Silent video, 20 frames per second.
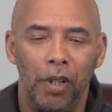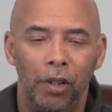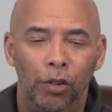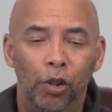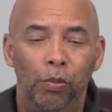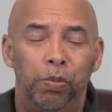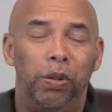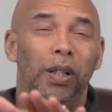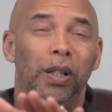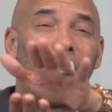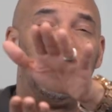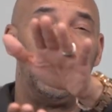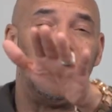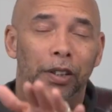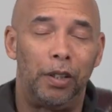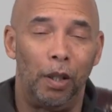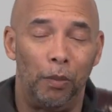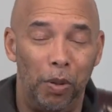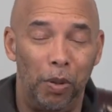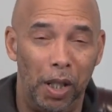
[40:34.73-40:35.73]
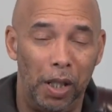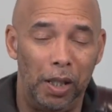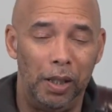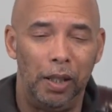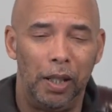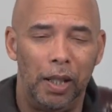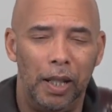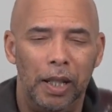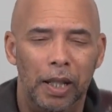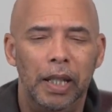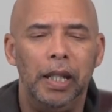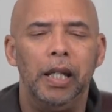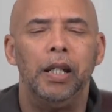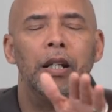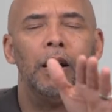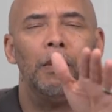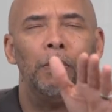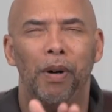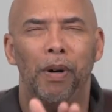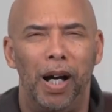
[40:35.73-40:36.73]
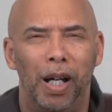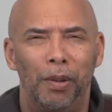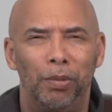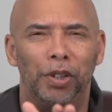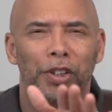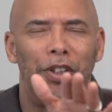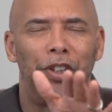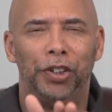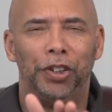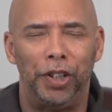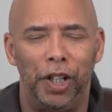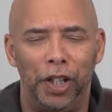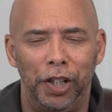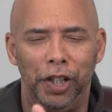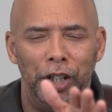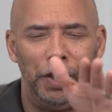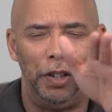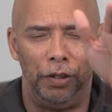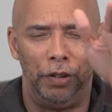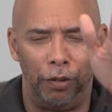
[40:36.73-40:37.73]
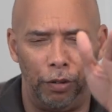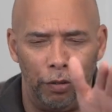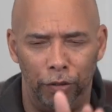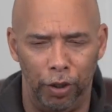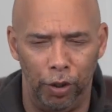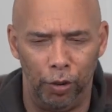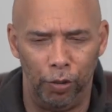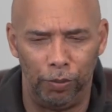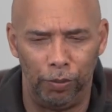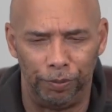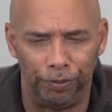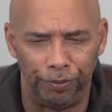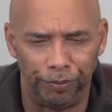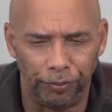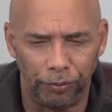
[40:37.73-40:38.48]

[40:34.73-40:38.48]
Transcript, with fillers: to participate in a Bible study group.